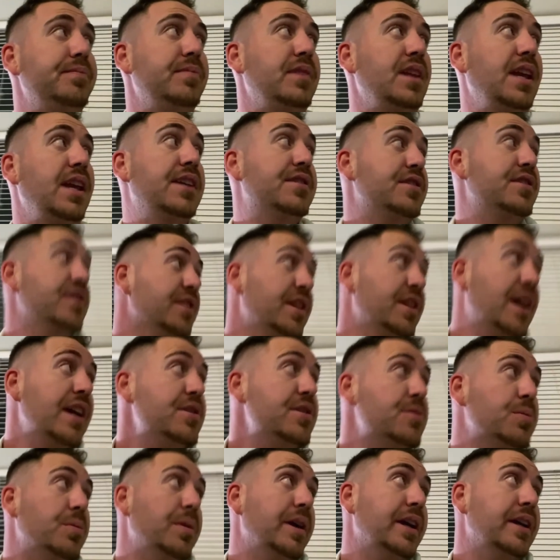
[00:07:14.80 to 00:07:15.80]
it's a
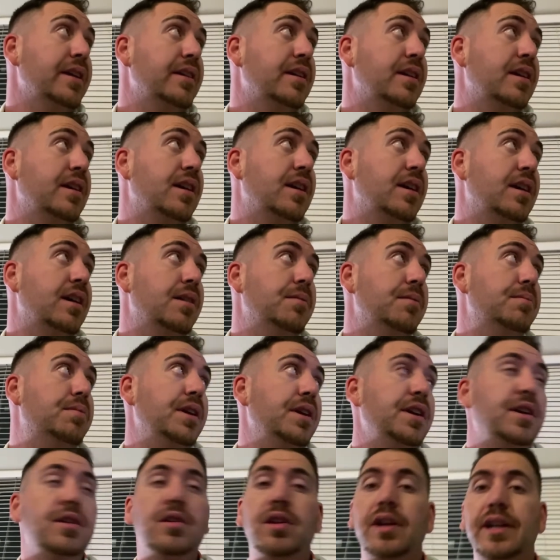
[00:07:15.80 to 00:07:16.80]
nice win,
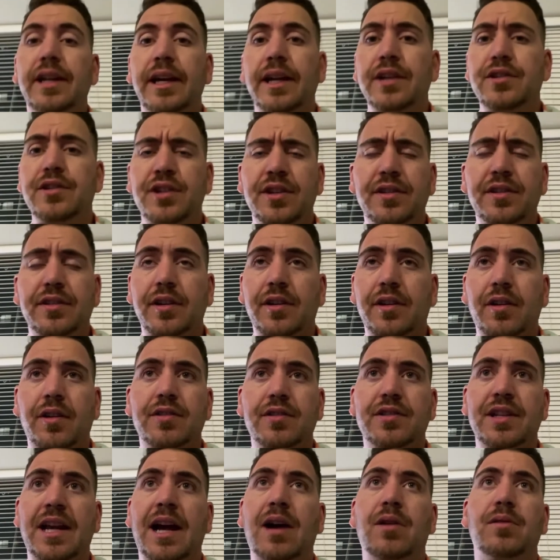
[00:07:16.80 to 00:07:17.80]
but you look at it, Gene
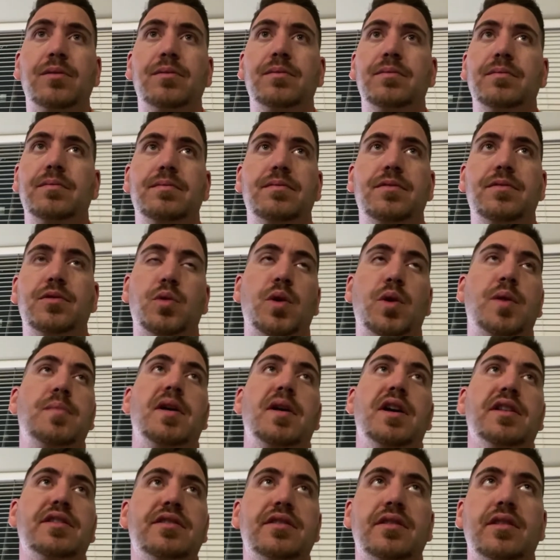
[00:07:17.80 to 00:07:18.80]
Segura's out 3
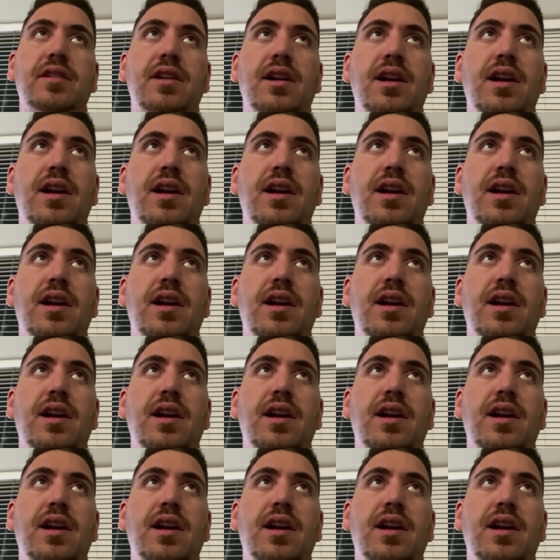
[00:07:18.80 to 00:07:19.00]
months.